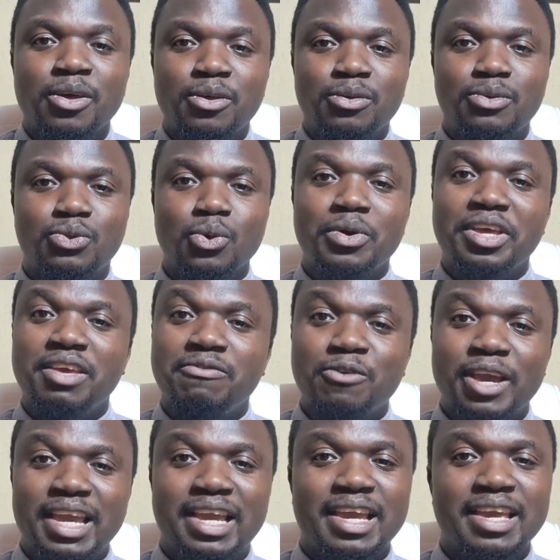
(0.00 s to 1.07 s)
So if
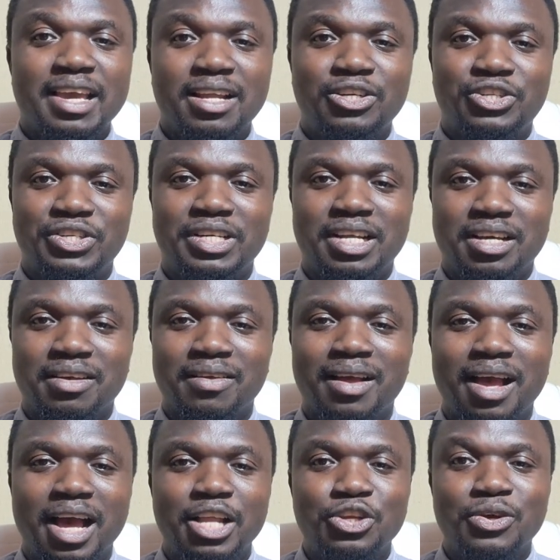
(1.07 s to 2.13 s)
you're a Kenyan trader
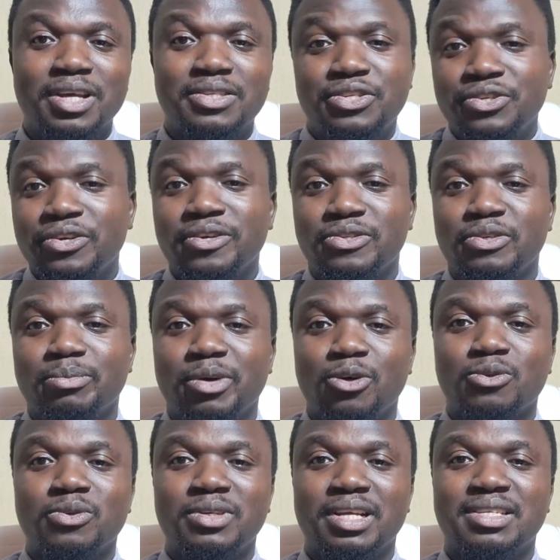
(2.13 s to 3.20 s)
and you are serious
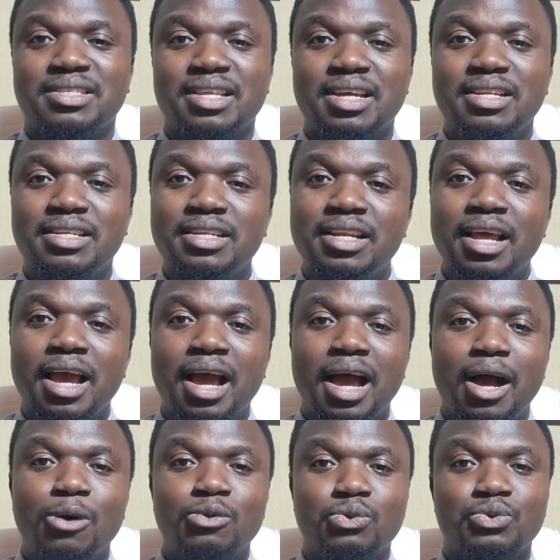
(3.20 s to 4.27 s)
about understanding
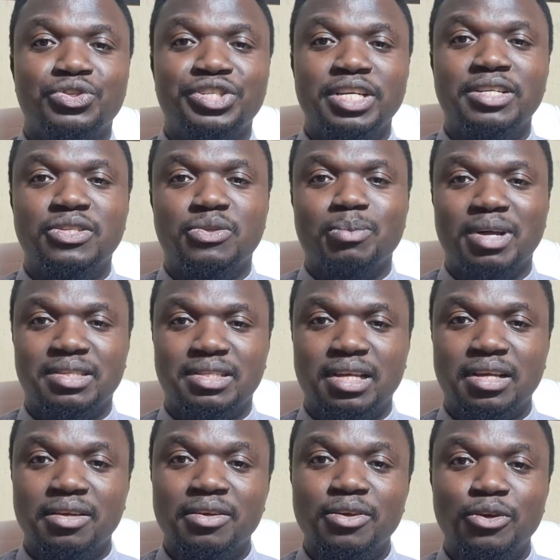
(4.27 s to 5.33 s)
how to trade
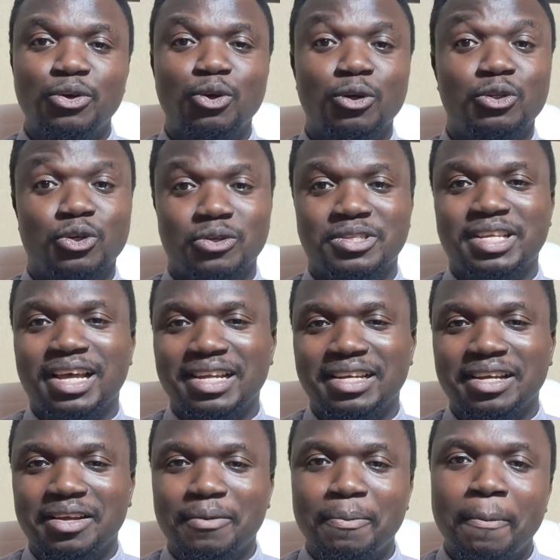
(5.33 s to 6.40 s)
smarter, not just
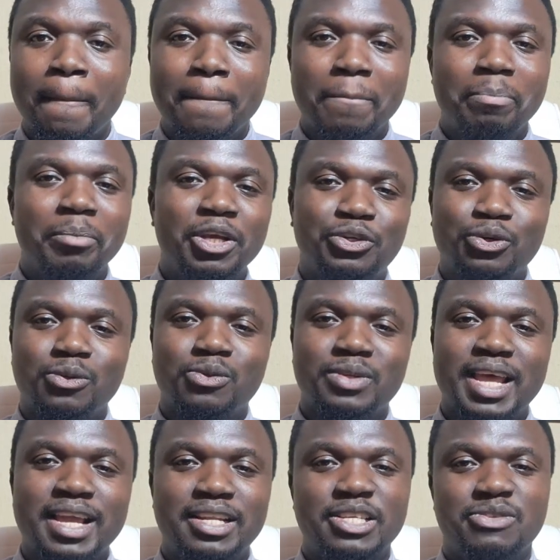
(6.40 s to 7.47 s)
harder, make sure to
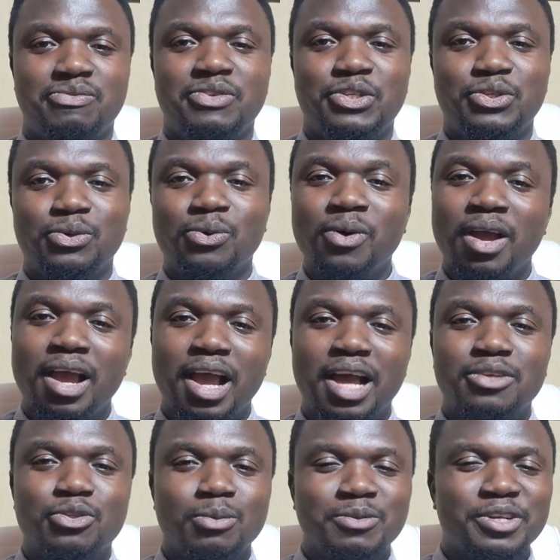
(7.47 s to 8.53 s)
like this video
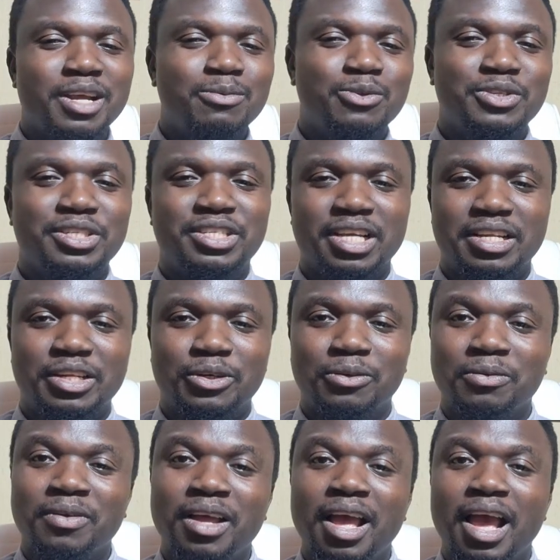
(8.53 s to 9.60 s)
and subscribe to the channel
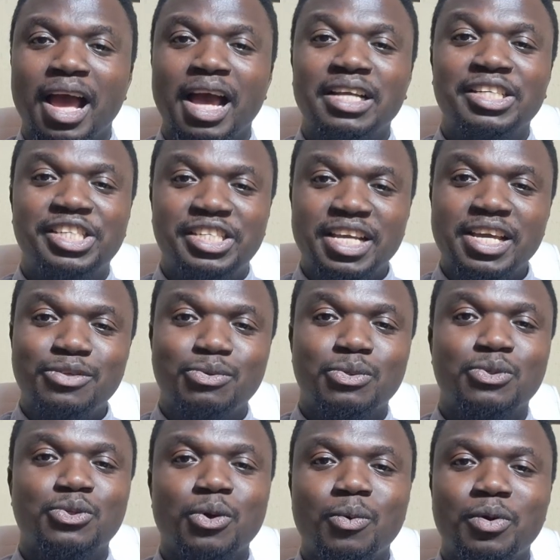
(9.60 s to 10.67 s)
and share it
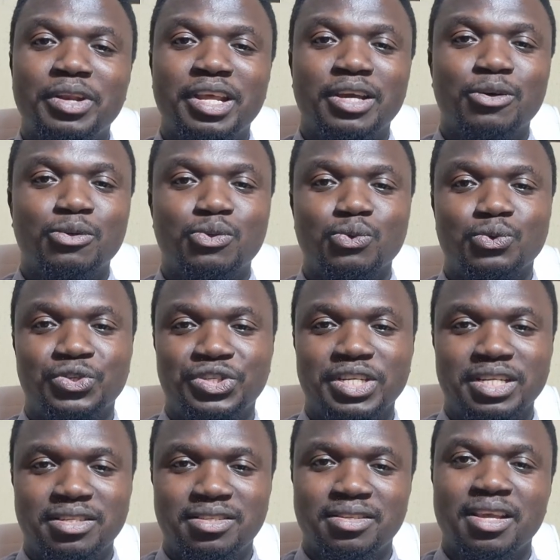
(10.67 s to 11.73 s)
with someone else who
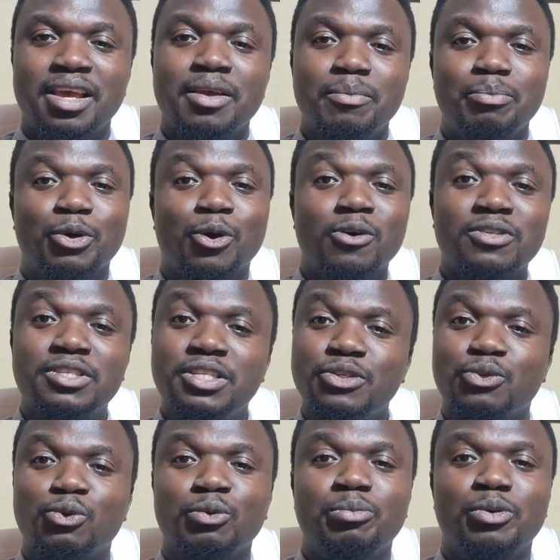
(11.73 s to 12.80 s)
trades, because
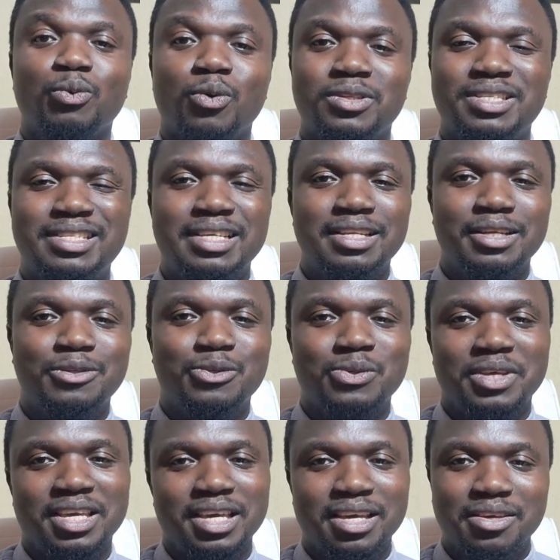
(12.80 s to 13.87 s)
this could be what they need
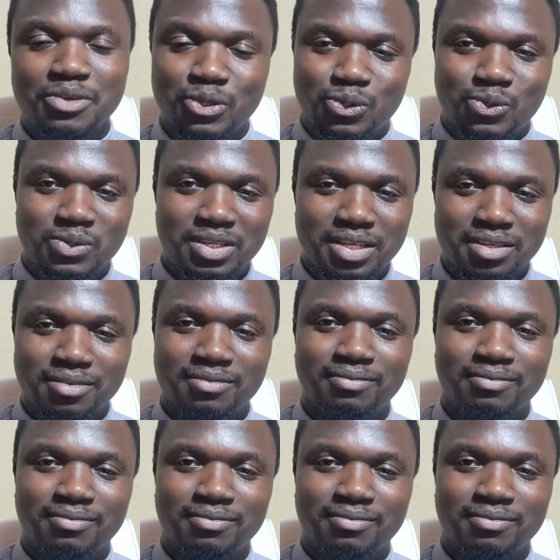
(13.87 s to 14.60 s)
to hear today.